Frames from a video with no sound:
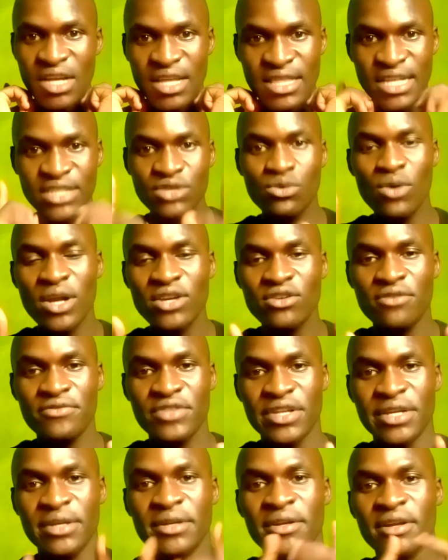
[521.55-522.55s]
that's one
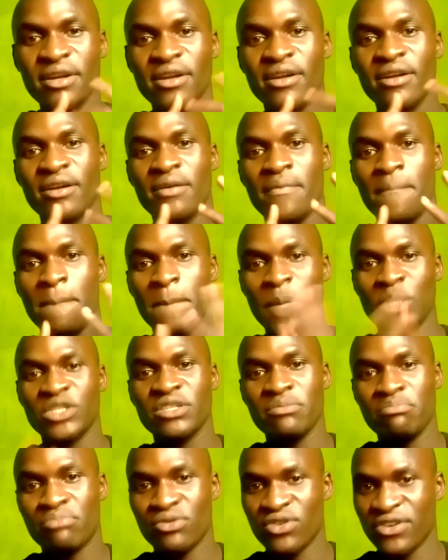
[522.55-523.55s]
of the
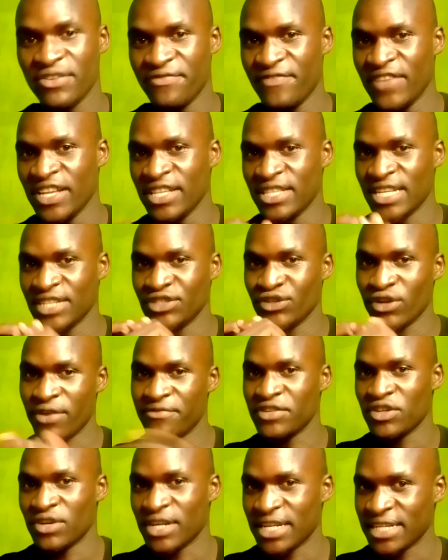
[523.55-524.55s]
most important thing that you
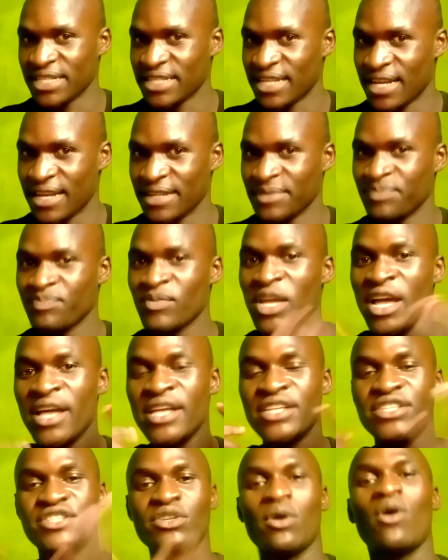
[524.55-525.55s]
have to understand.
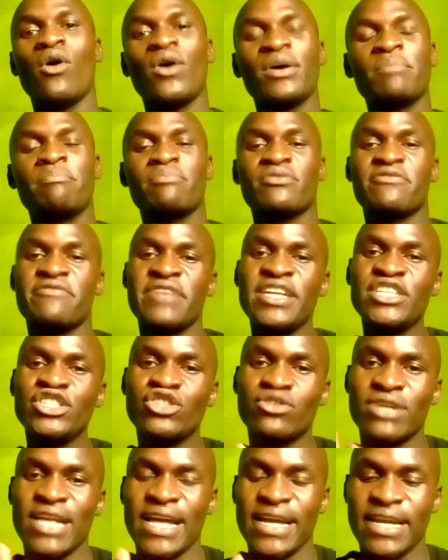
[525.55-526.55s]
So on
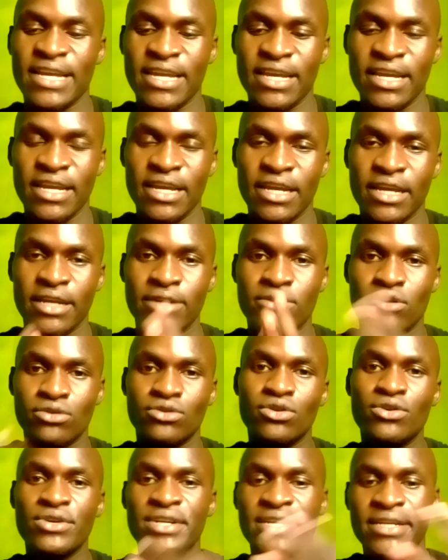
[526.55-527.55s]
prevention like
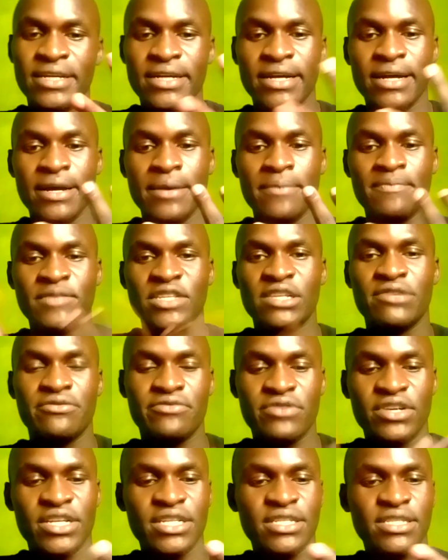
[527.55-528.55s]
gonorrhea,
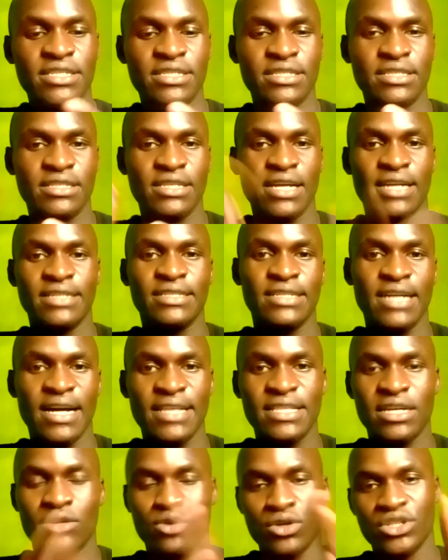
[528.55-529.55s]
syphilis, and the
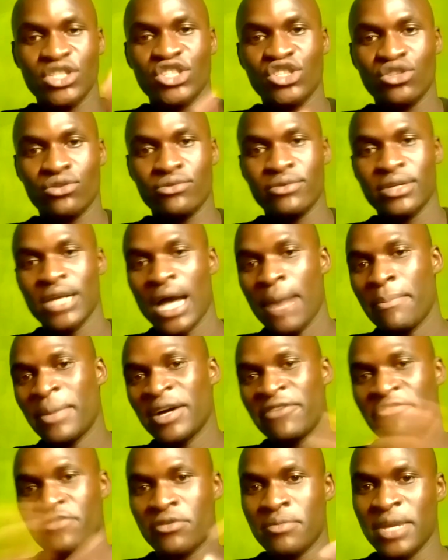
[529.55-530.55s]
other conditions
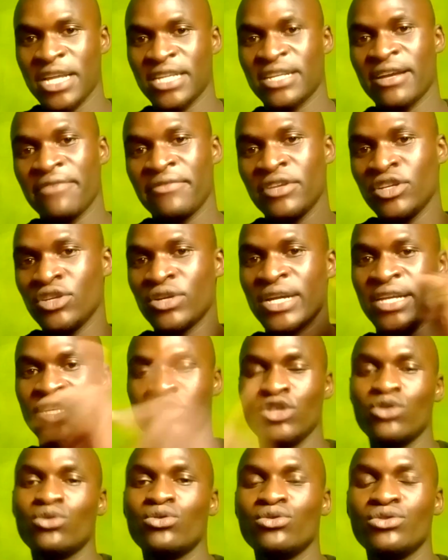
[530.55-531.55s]
apart from HIV, you
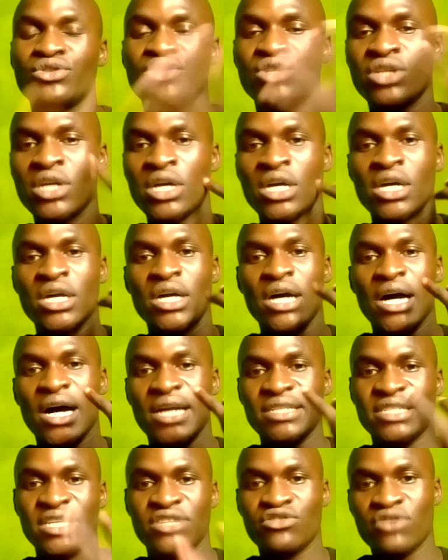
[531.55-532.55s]
can use
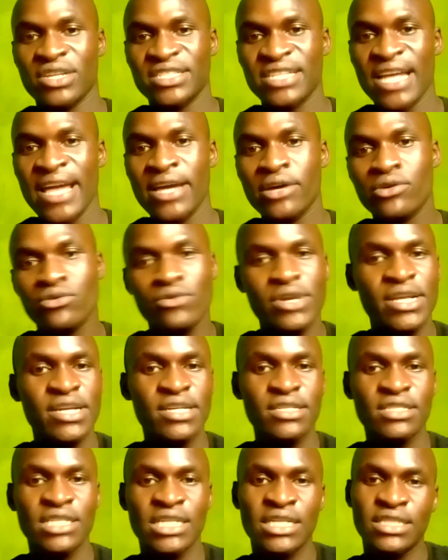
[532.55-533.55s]

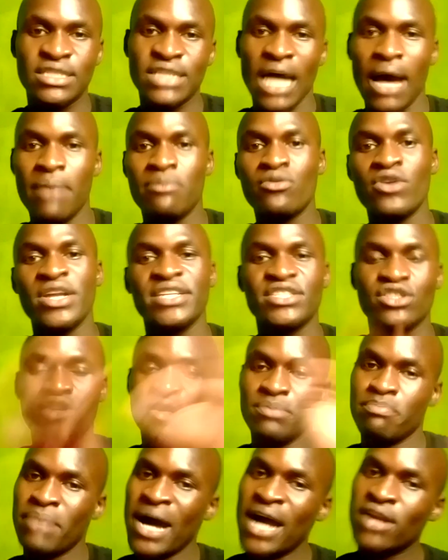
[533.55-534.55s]
tetracycline tablets
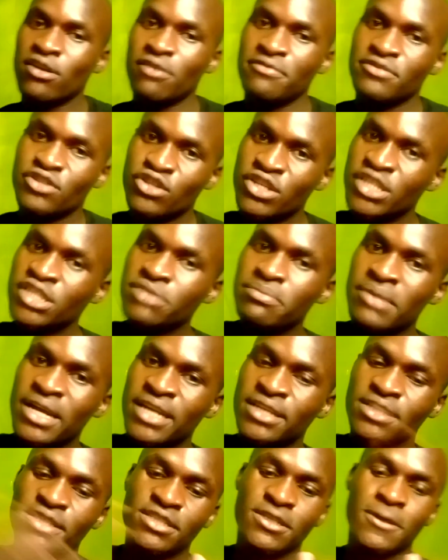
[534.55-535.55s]
on part of
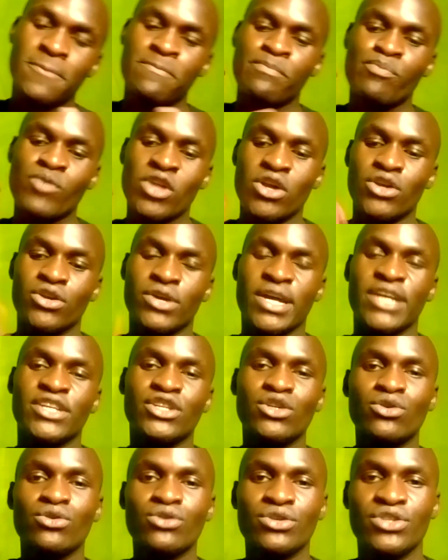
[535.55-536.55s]
treatment. You can
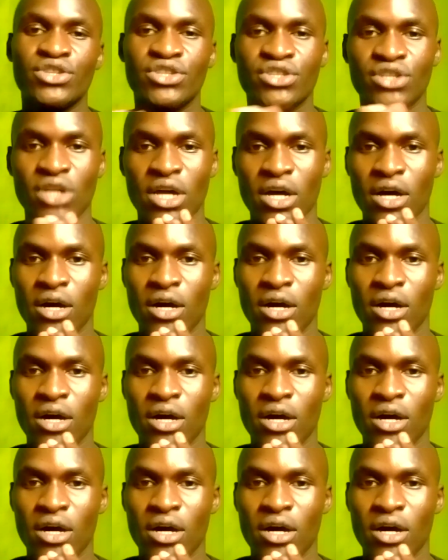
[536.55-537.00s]
use